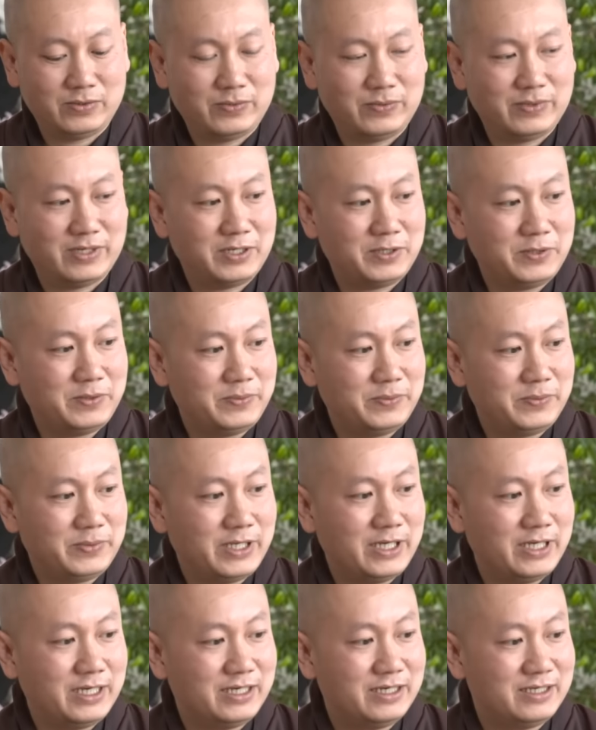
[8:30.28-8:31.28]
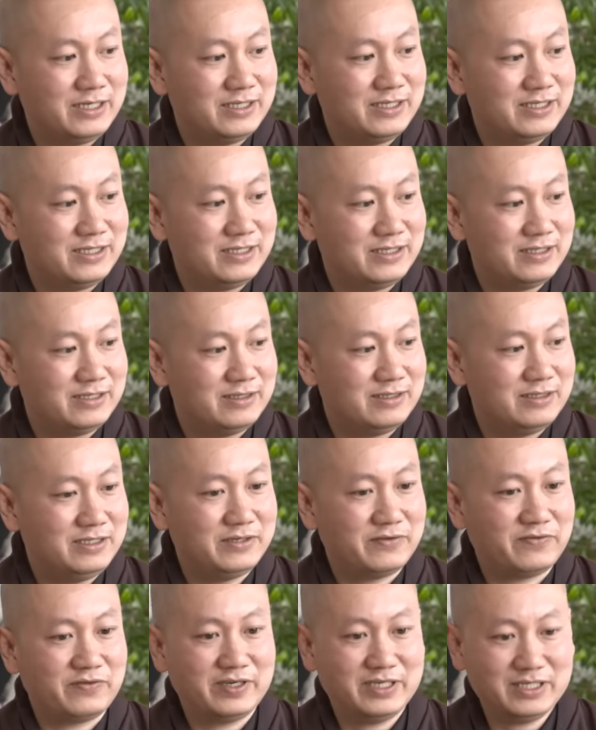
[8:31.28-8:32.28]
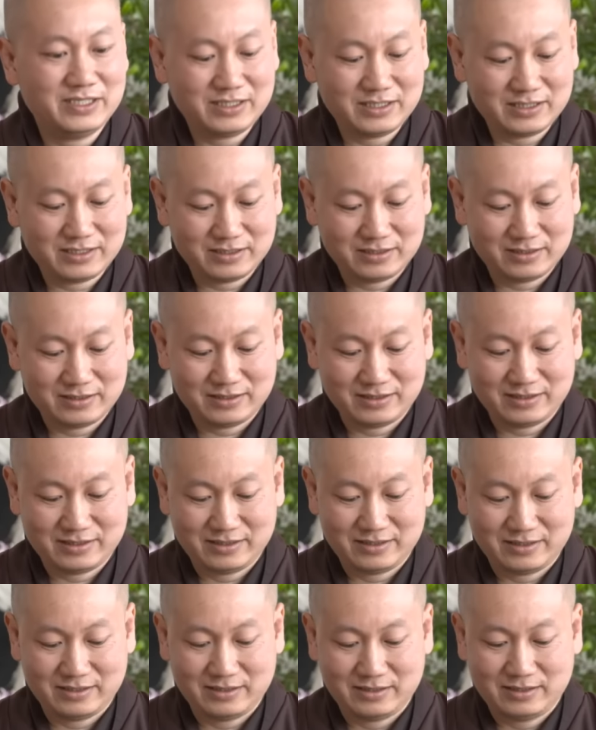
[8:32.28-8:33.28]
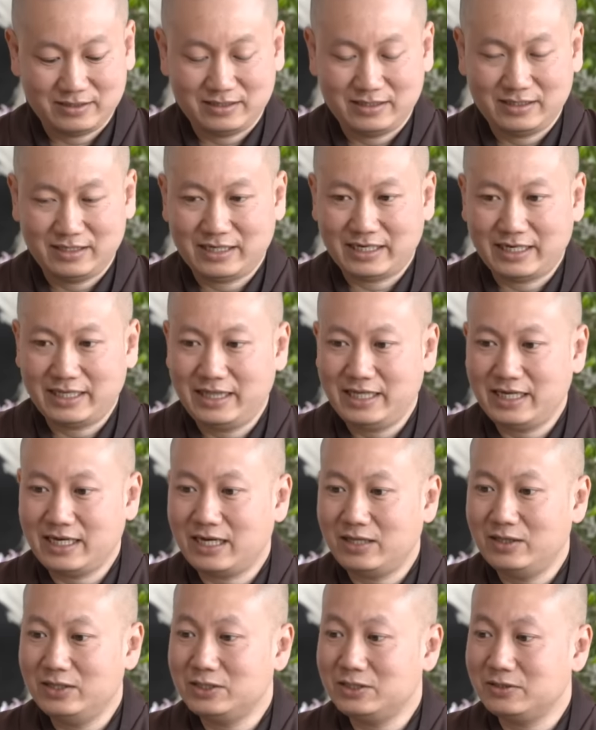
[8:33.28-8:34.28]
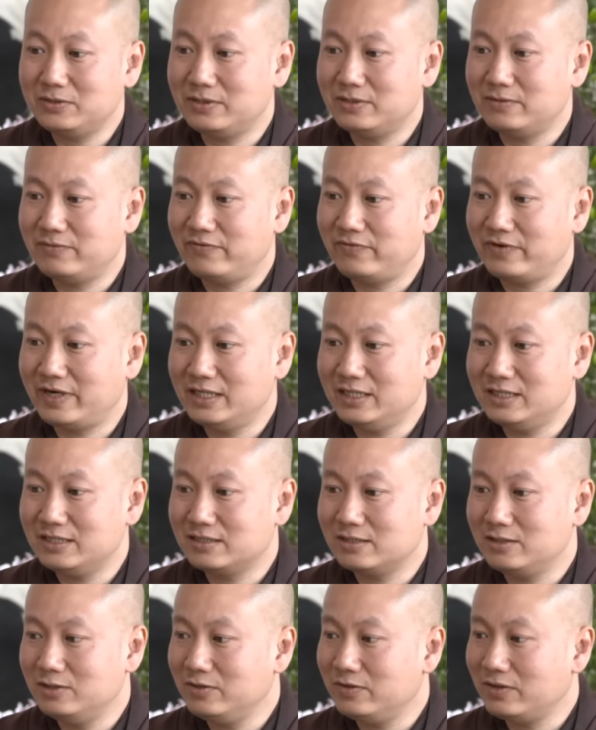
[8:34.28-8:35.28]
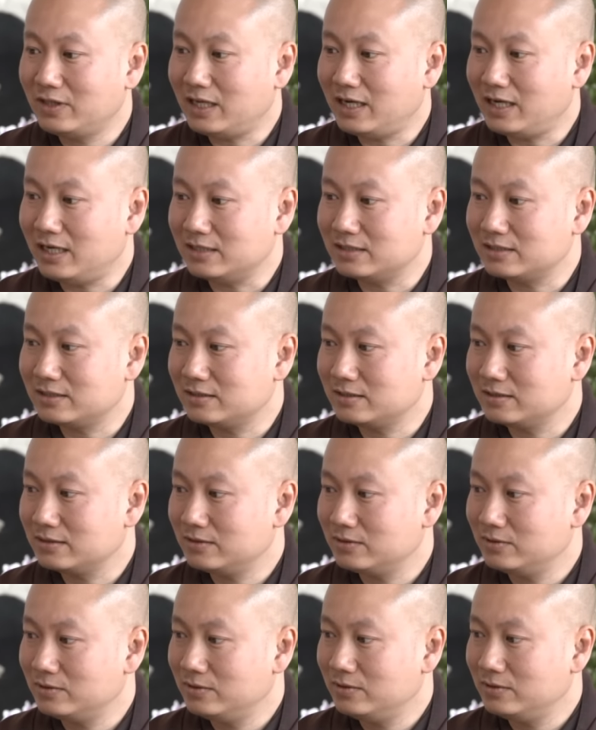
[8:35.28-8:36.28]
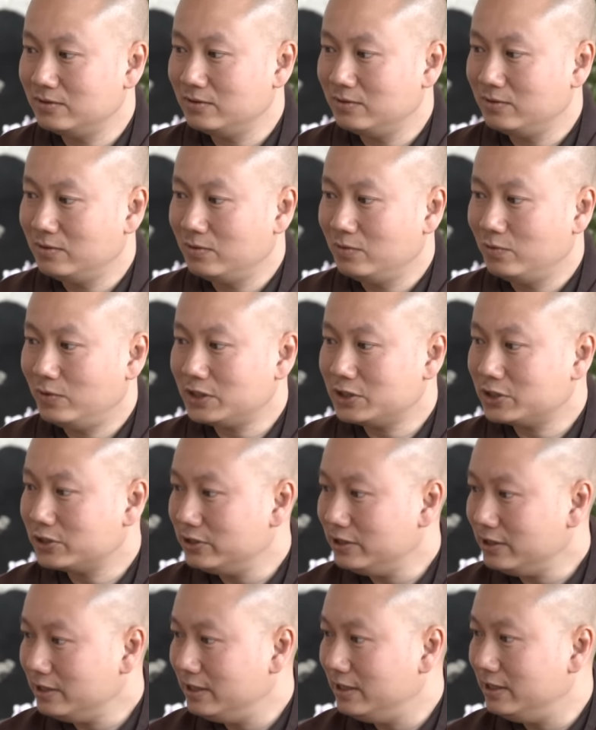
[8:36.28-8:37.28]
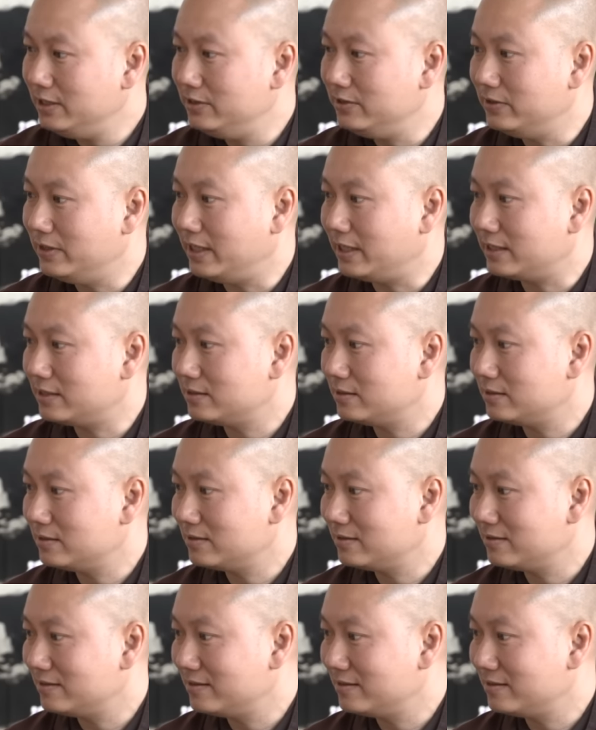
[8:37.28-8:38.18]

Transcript: Well, dear friends, I think our little friend is a little lost. What should he do next?